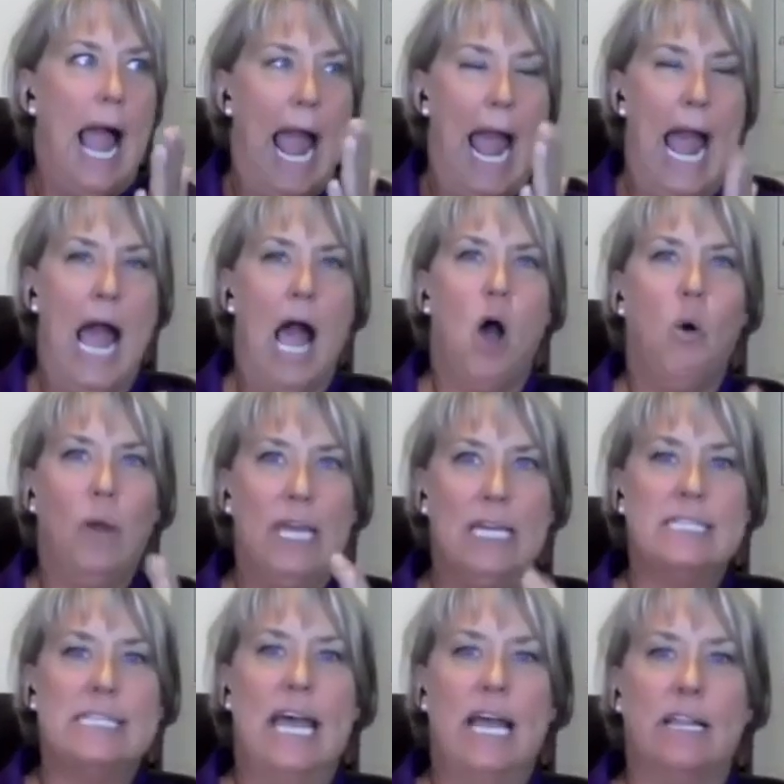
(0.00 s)
how
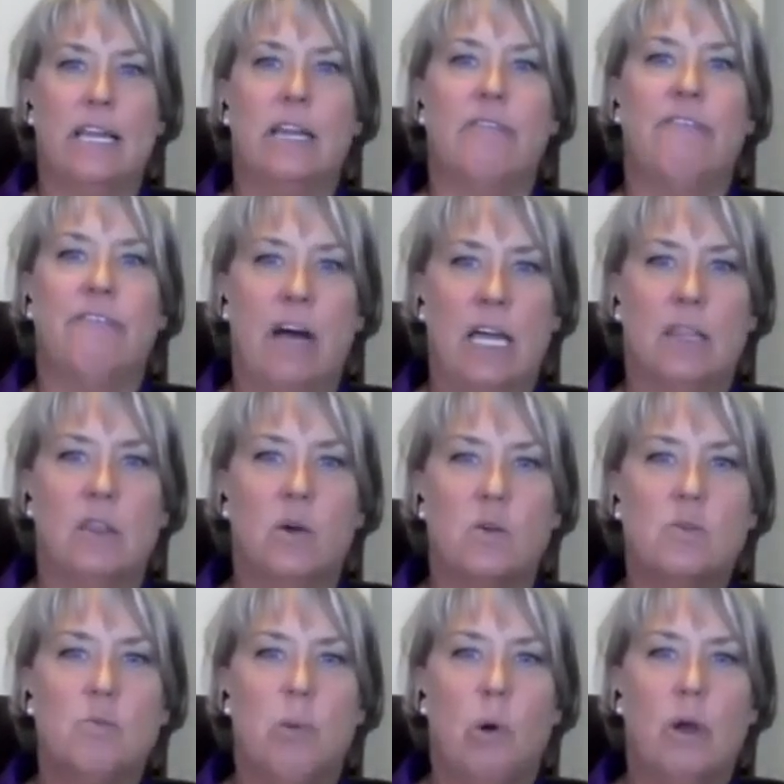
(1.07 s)
exactly to find
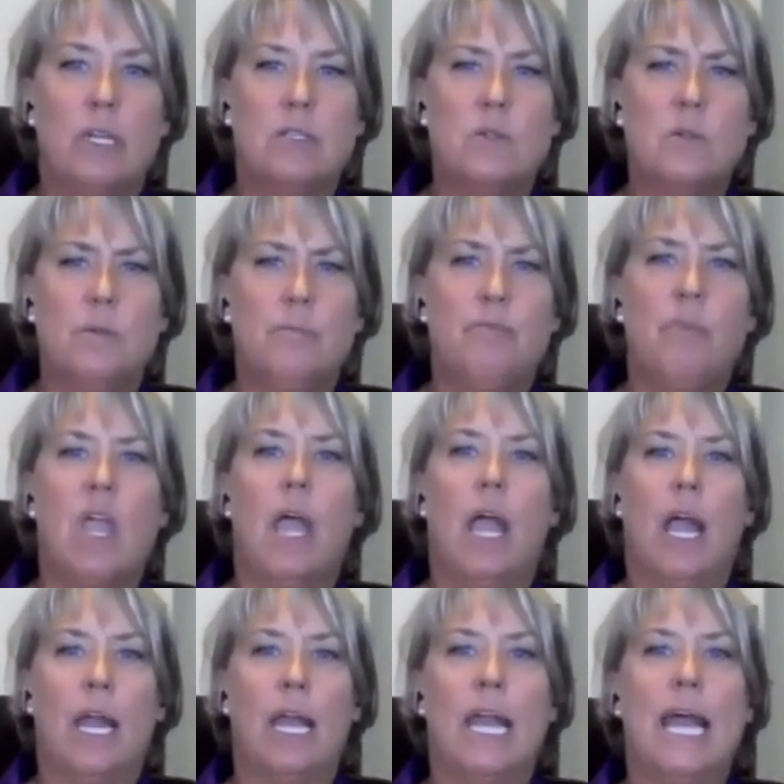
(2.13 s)
those points.
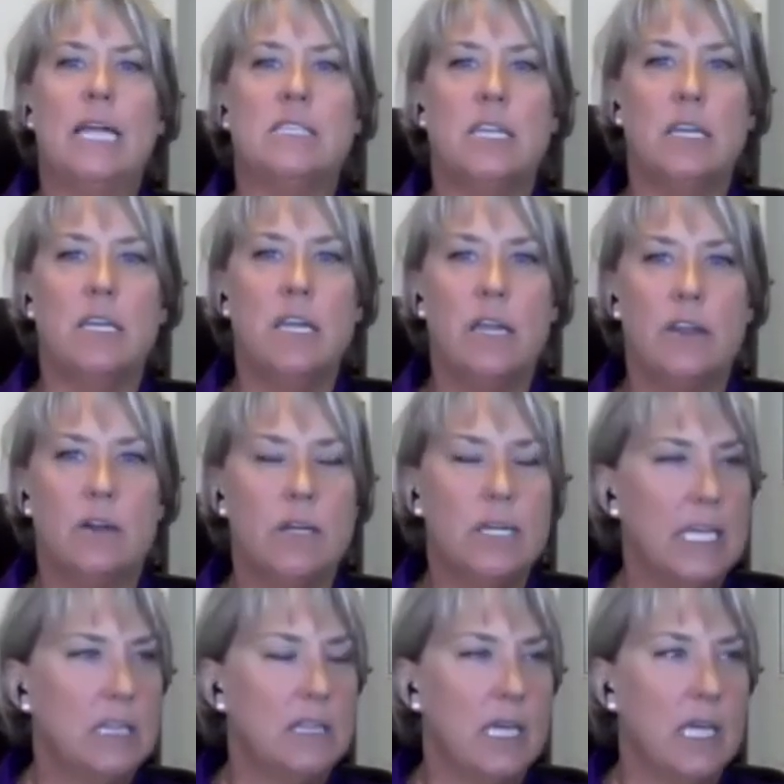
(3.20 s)
And that's another
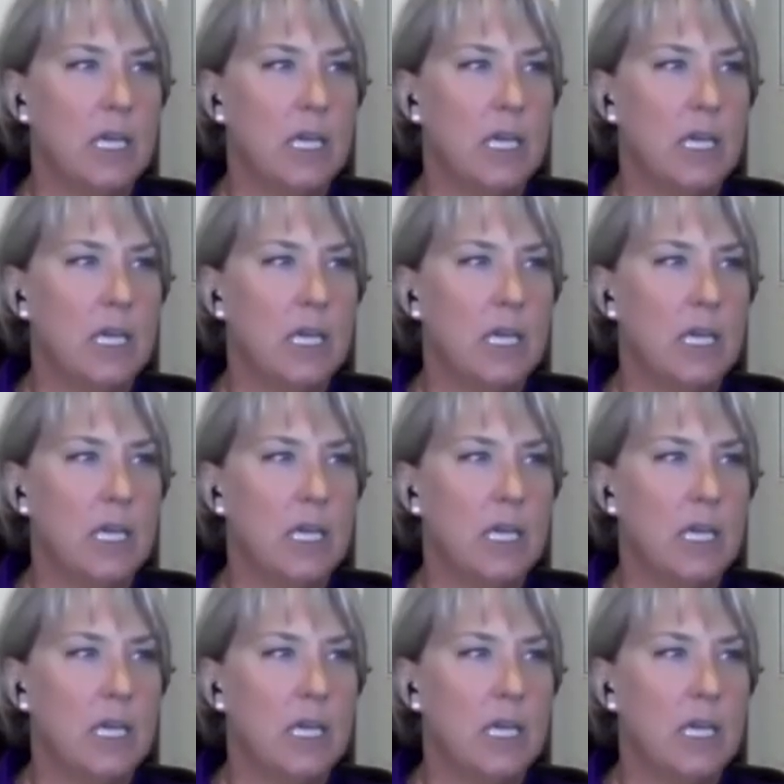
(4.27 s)
neat thing